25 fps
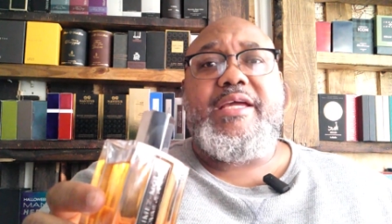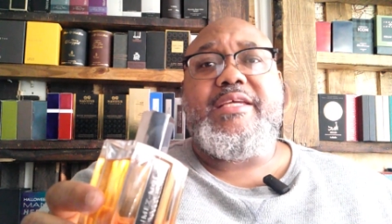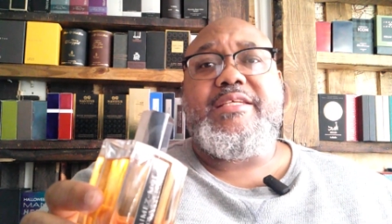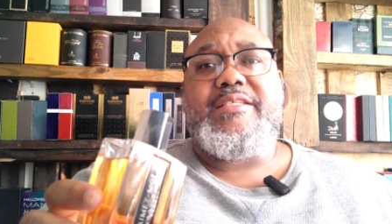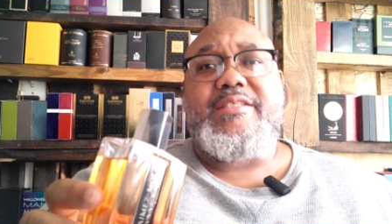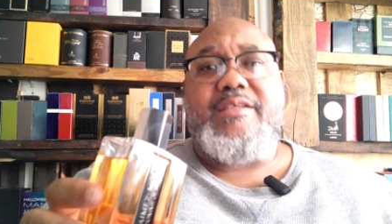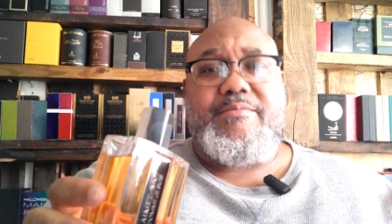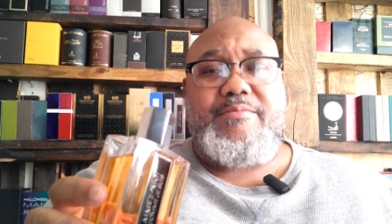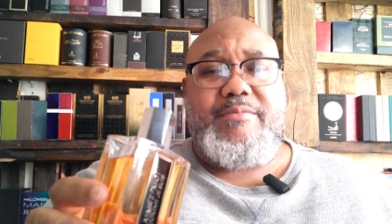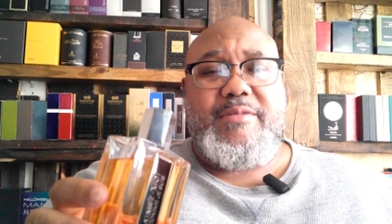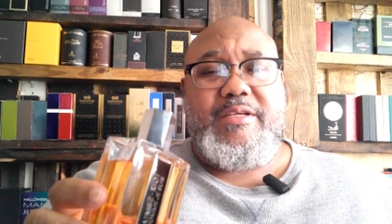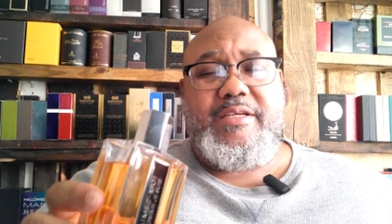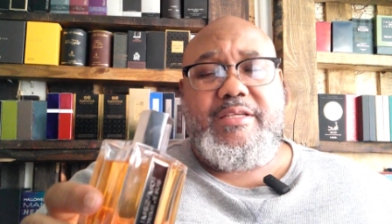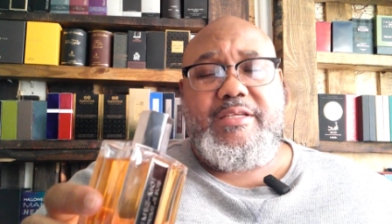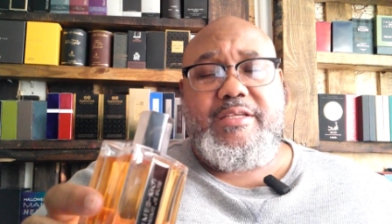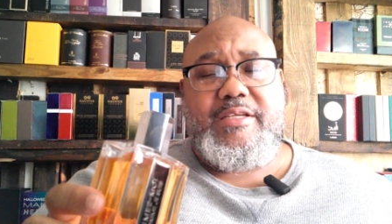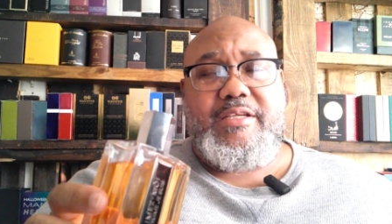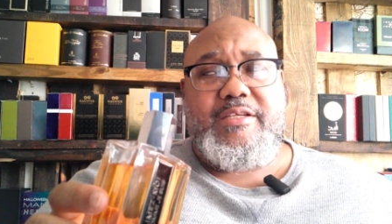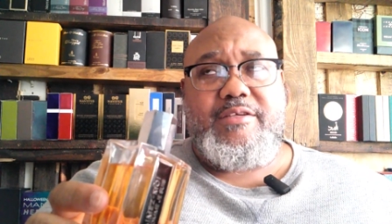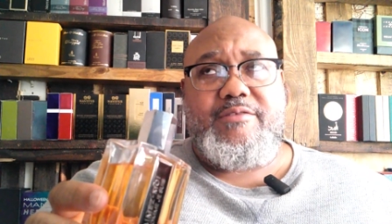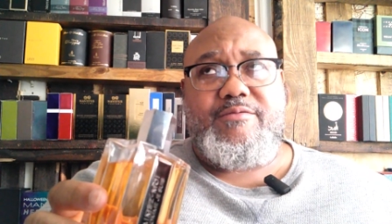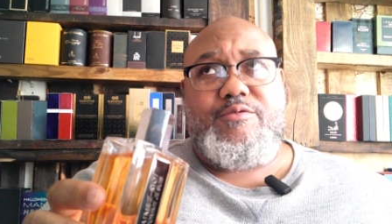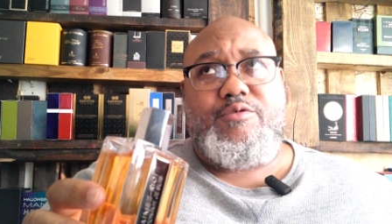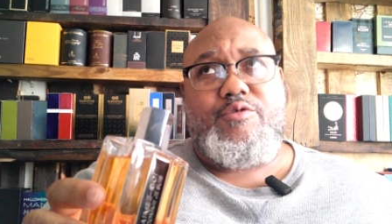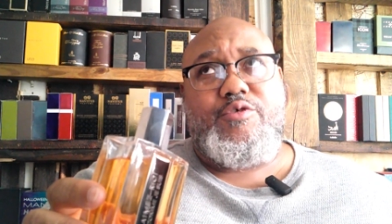I'm, and, and
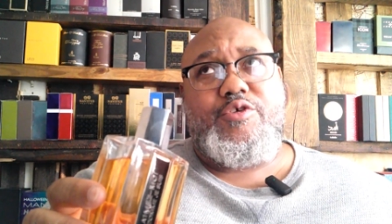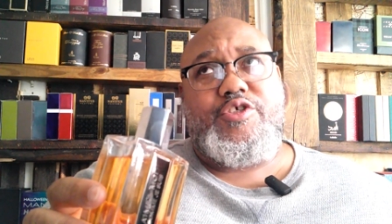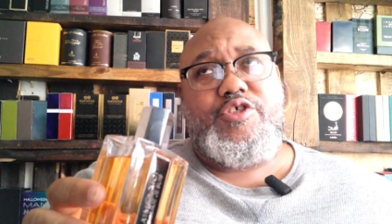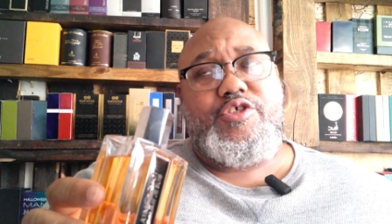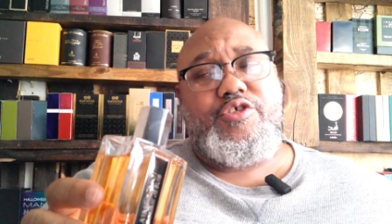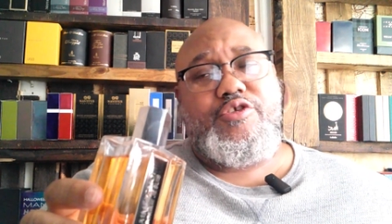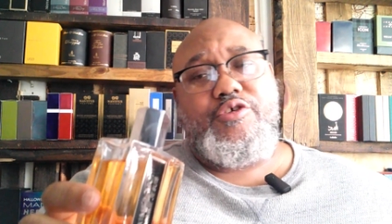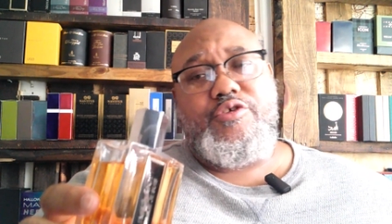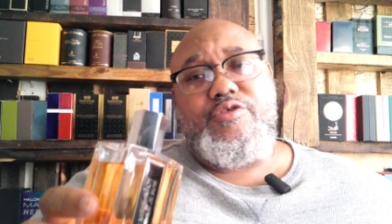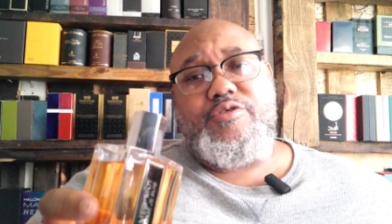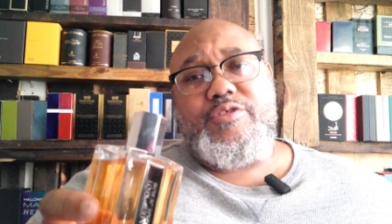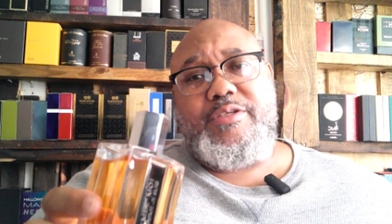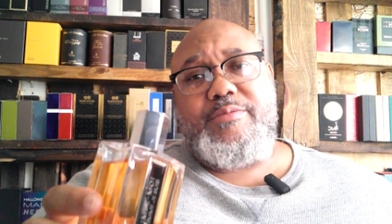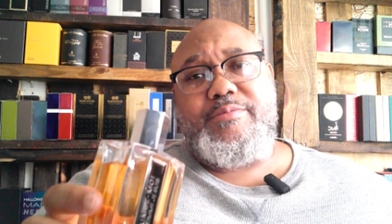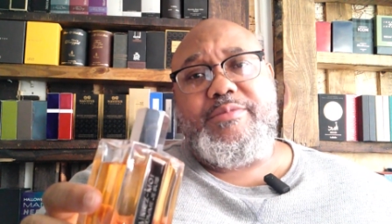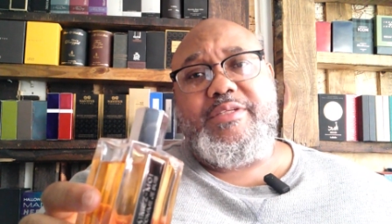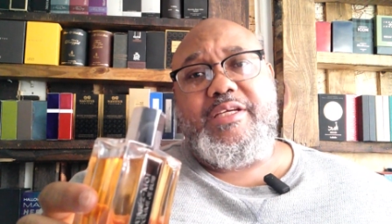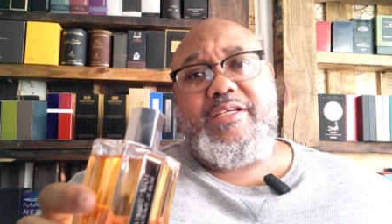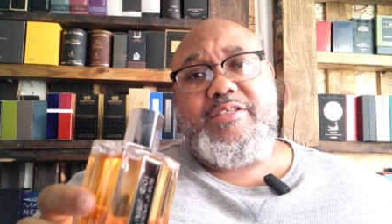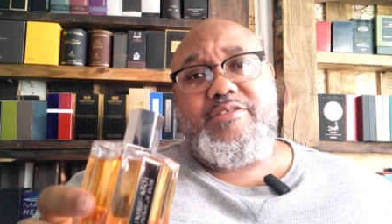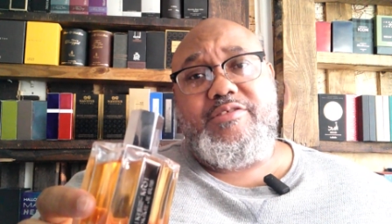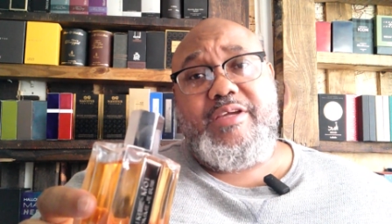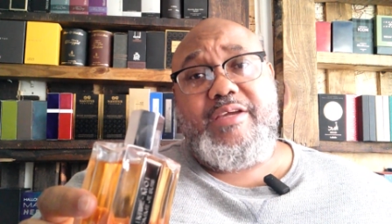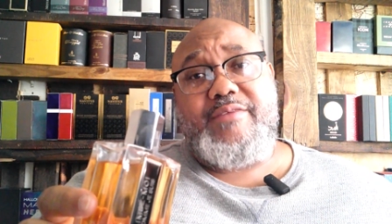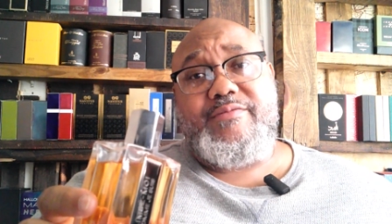of course, you know, sometimes you
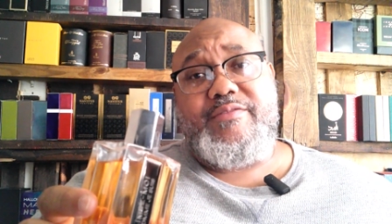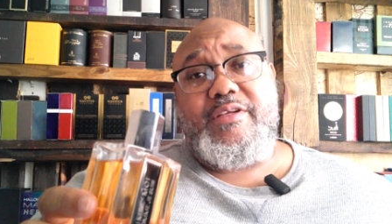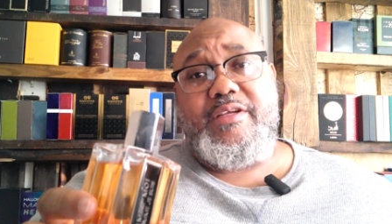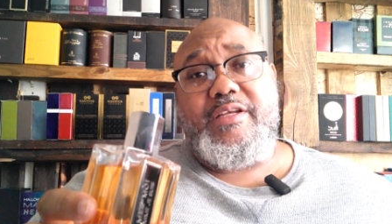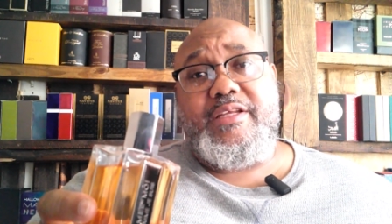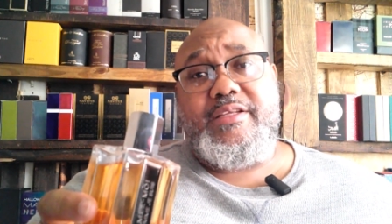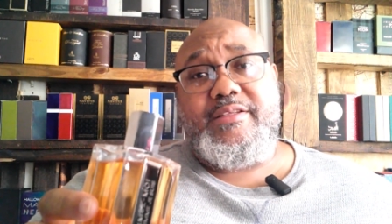have to let